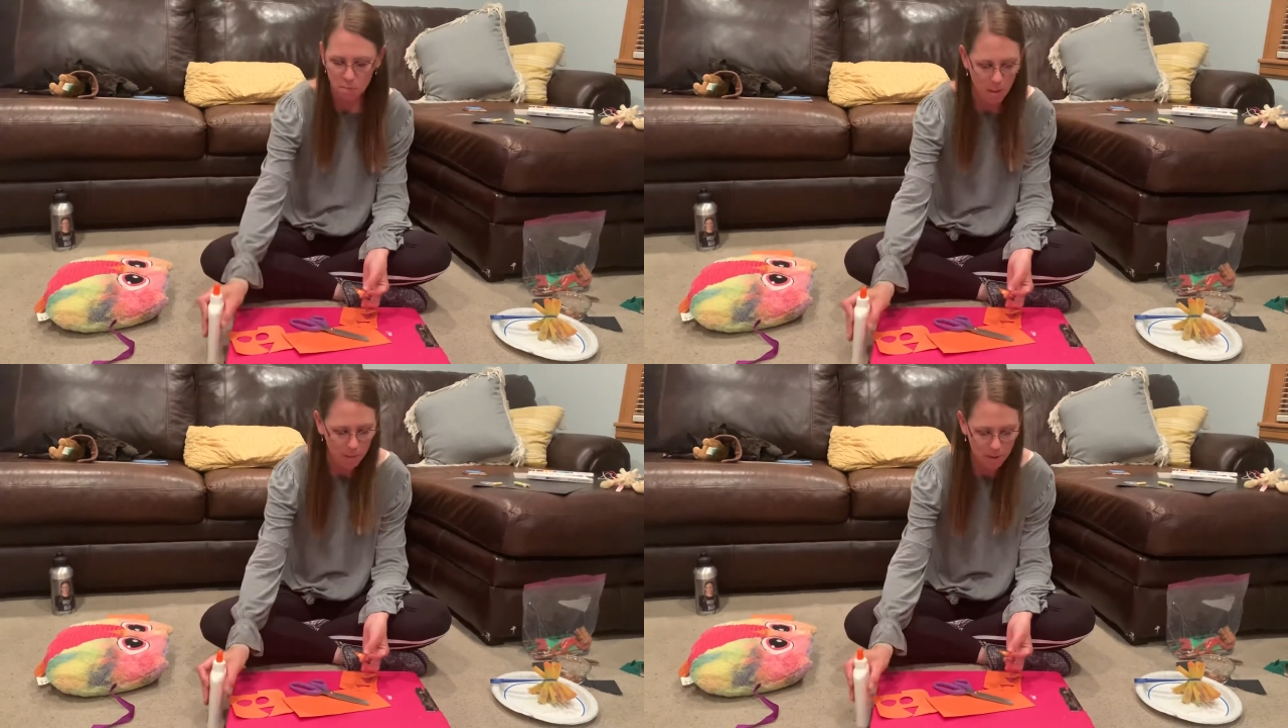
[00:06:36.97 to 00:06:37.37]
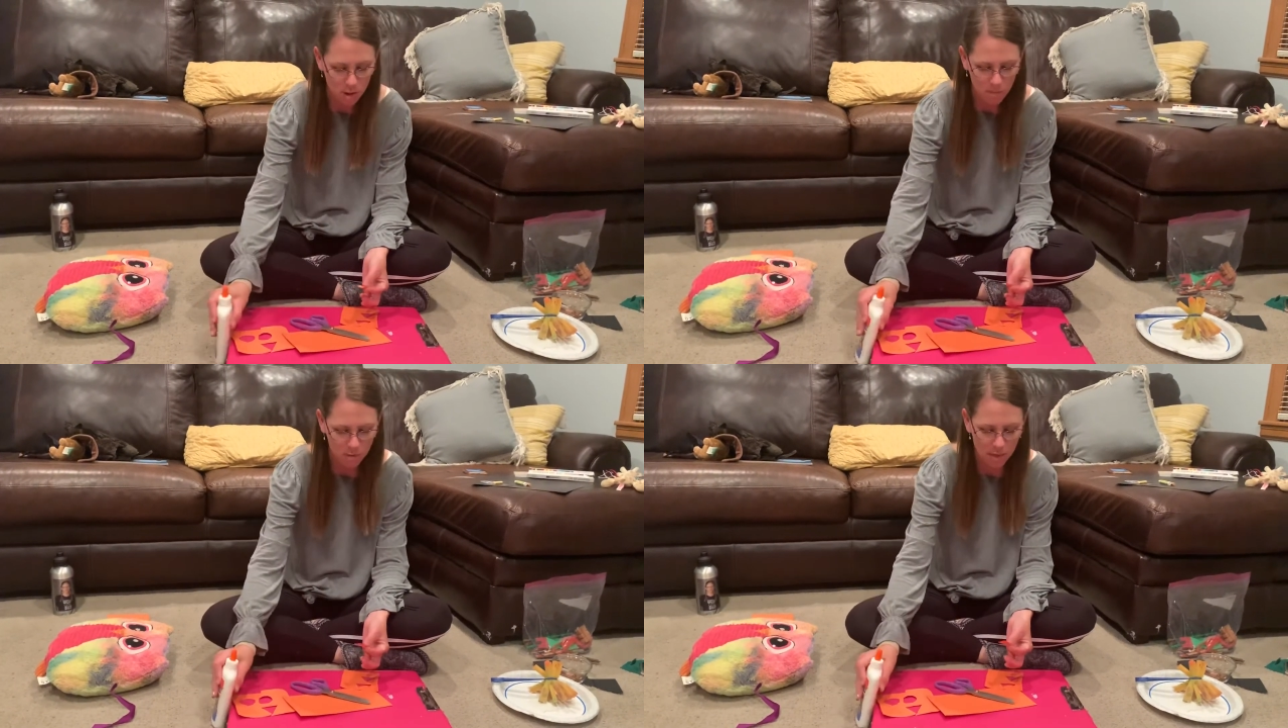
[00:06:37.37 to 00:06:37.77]
baby
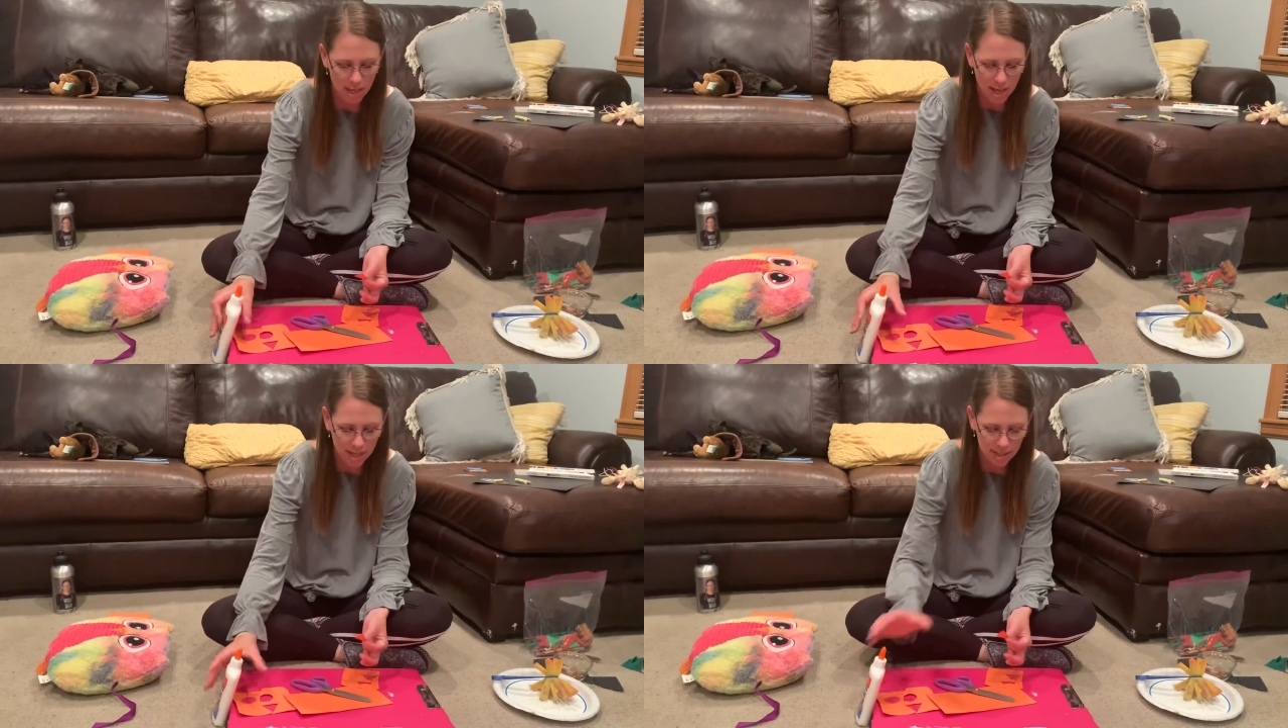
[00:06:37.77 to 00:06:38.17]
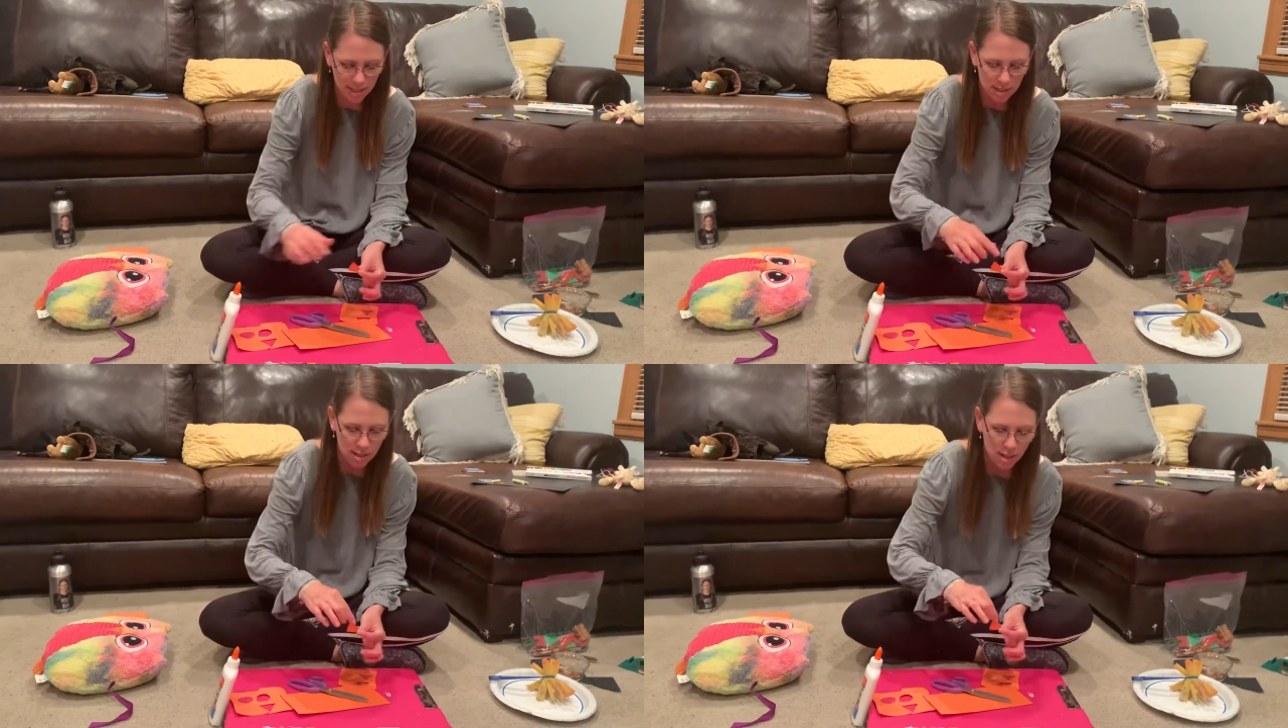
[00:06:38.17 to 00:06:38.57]
drop for that
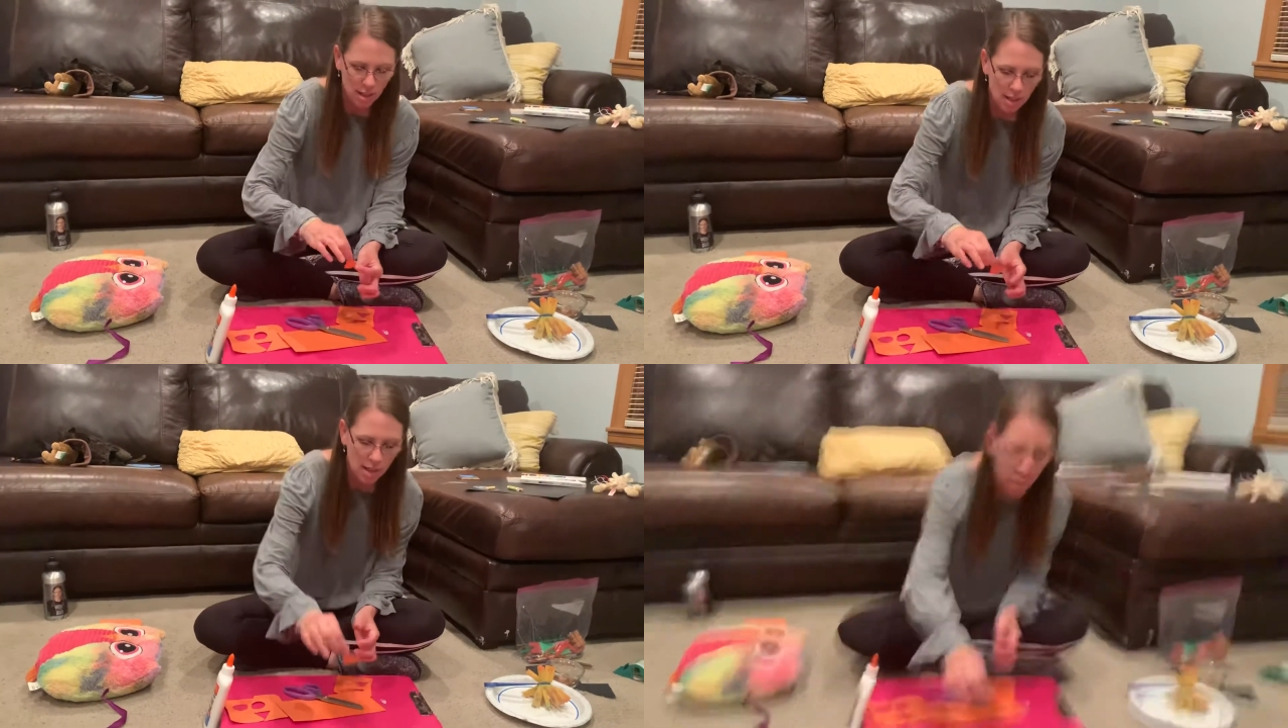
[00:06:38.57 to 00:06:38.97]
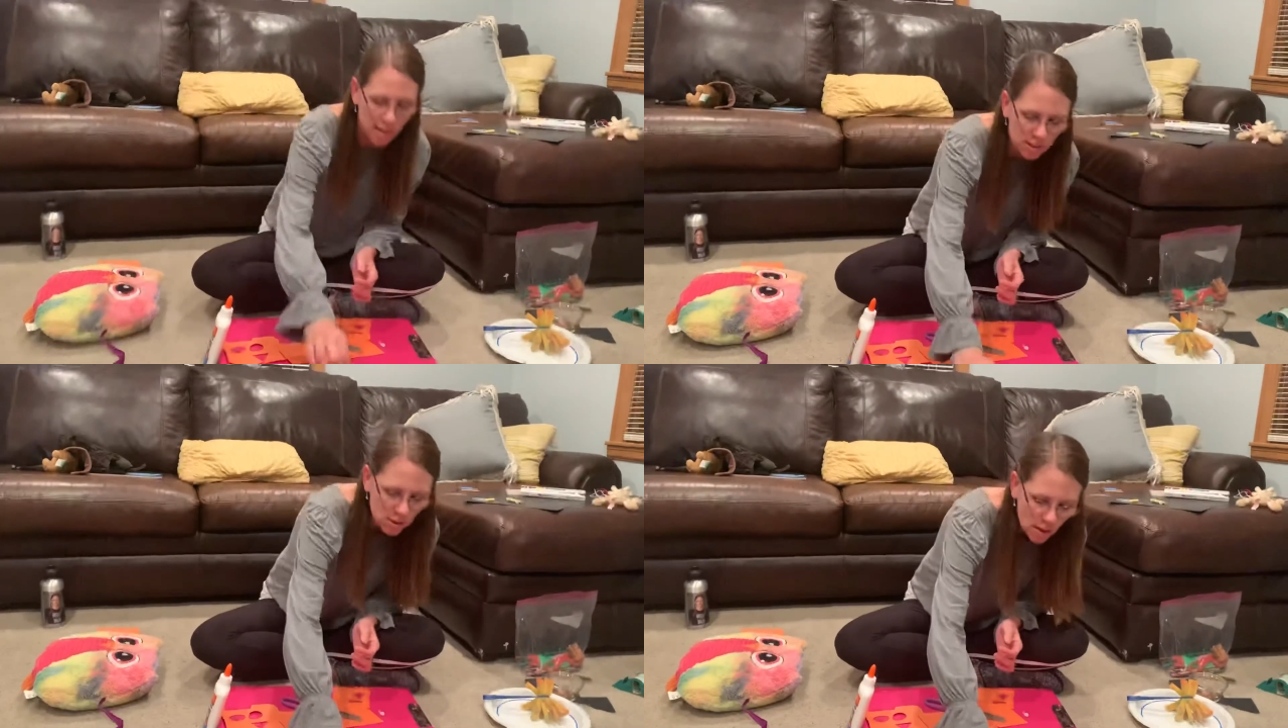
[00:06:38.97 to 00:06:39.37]

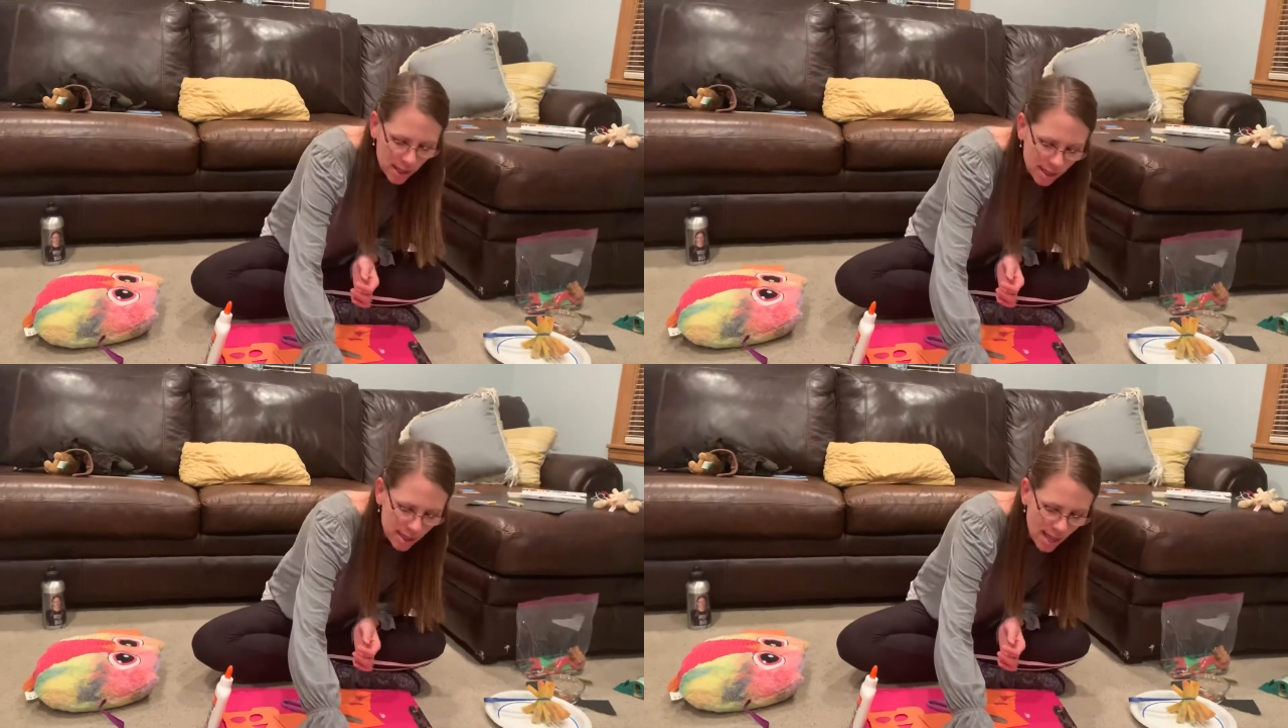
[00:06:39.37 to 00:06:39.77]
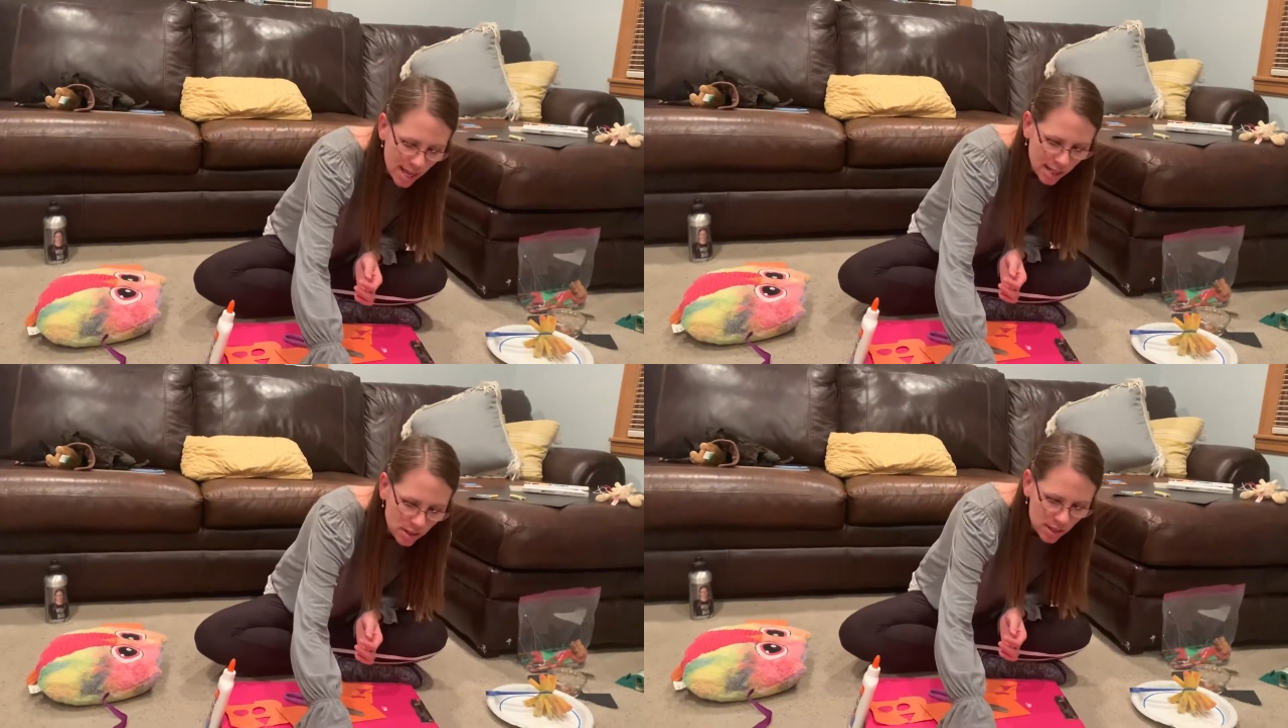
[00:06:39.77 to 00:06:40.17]
and glue
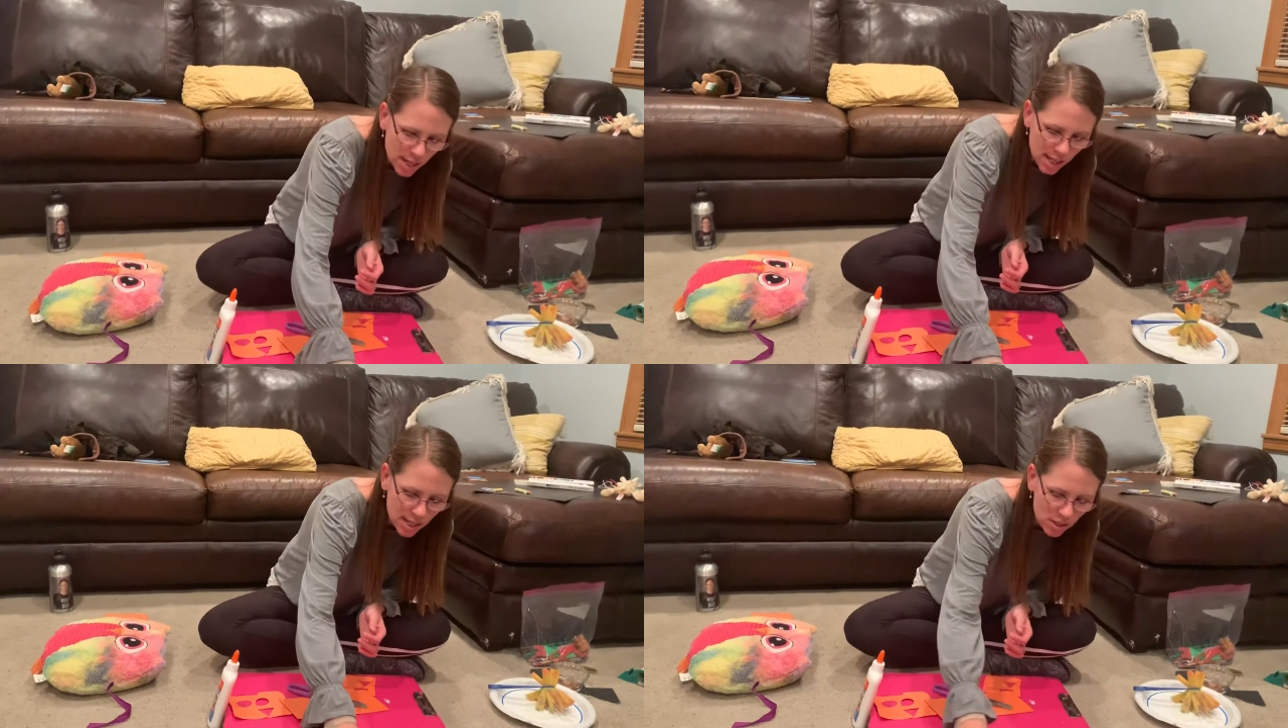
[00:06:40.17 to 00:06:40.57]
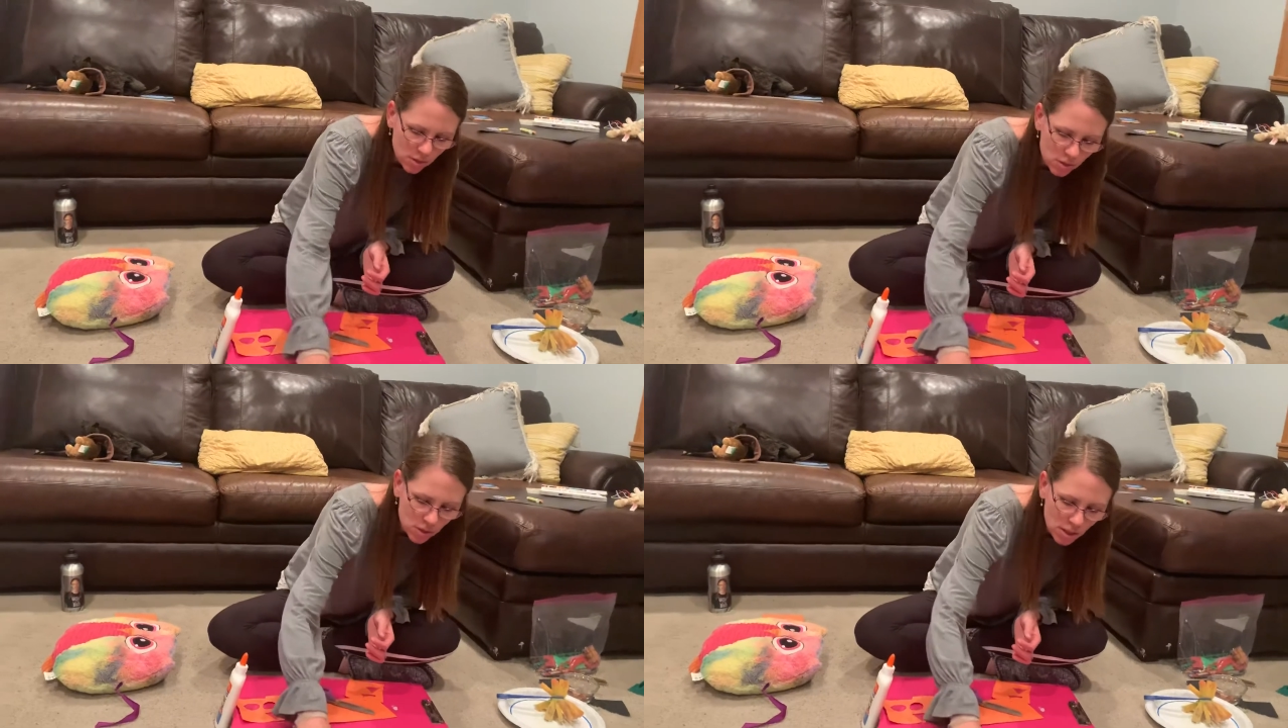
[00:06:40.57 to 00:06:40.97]
that ear down.